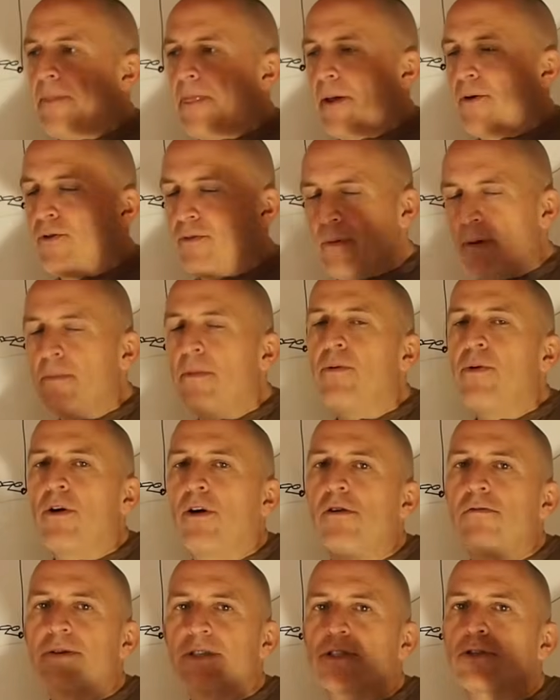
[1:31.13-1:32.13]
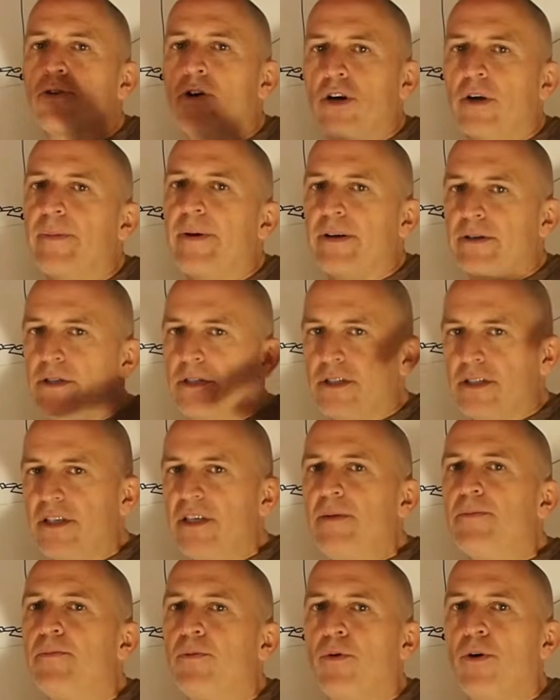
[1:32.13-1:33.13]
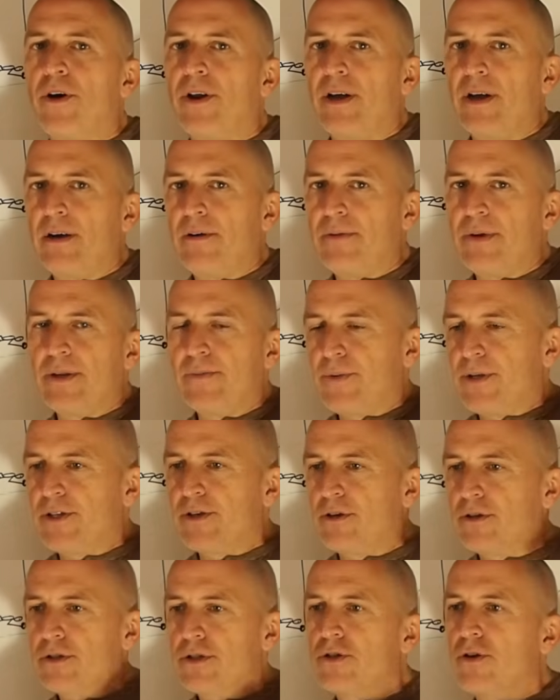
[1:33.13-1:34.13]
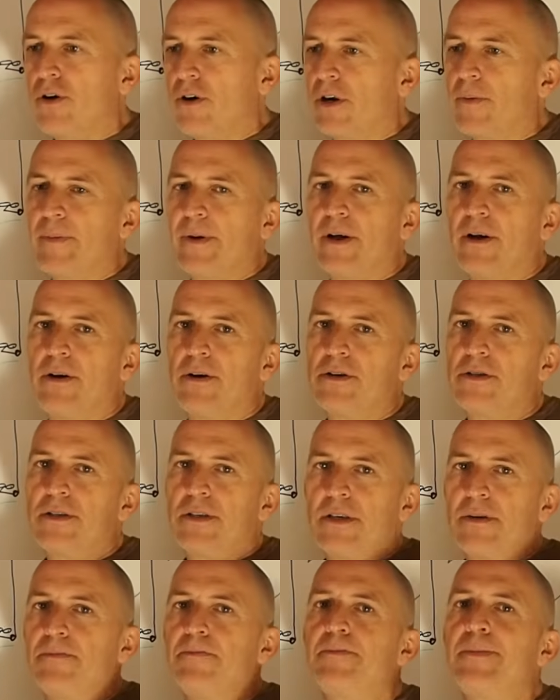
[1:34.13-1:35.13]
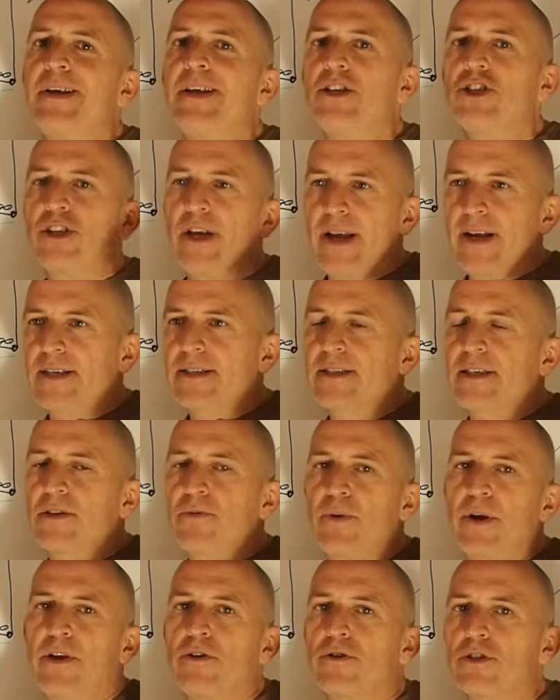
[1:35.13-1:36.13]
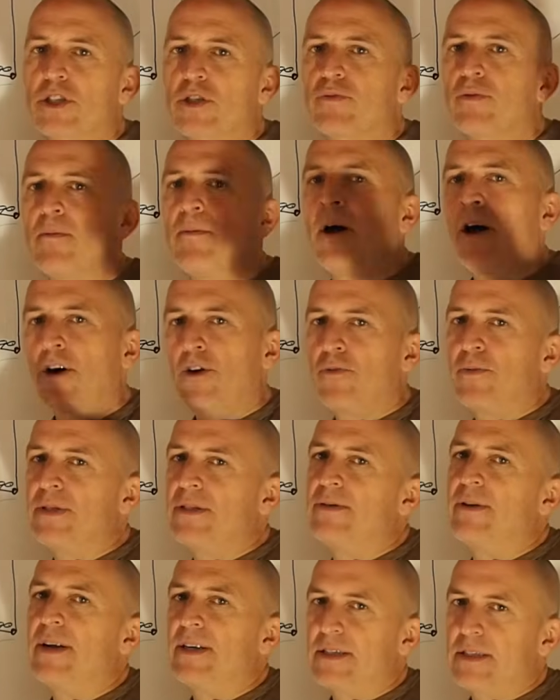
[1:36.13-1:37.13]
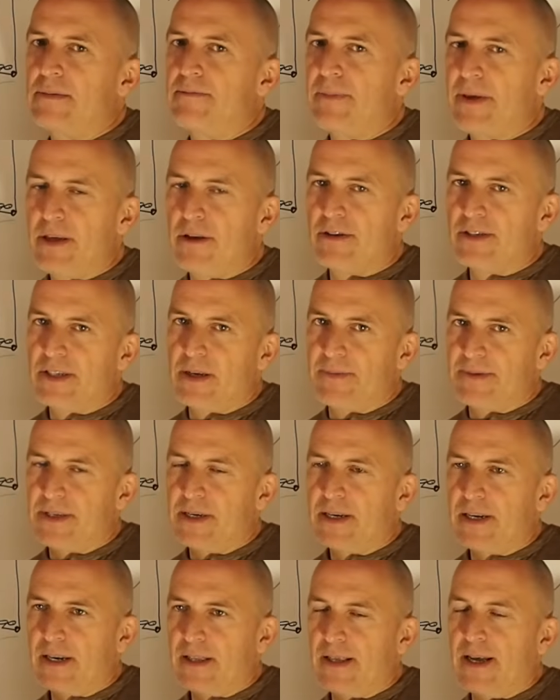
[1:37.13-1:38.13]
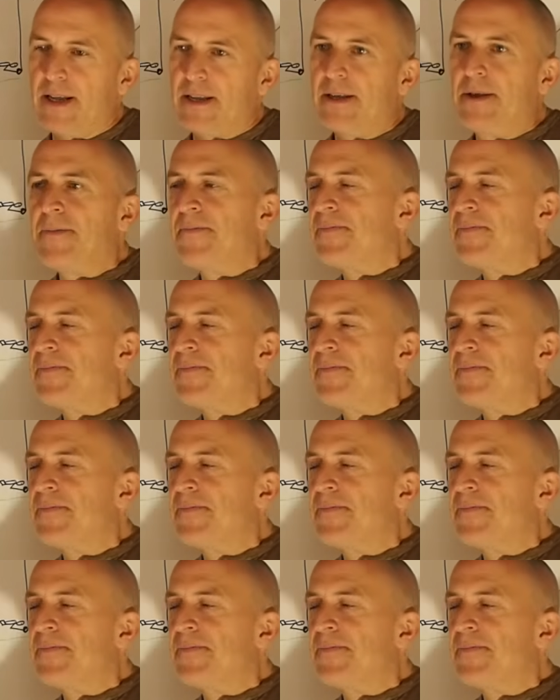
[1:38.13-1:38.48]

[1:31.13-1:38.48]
Remember, we always talk about deep water. We don't talk about a beach exit where you swim out with your SMB or something like that.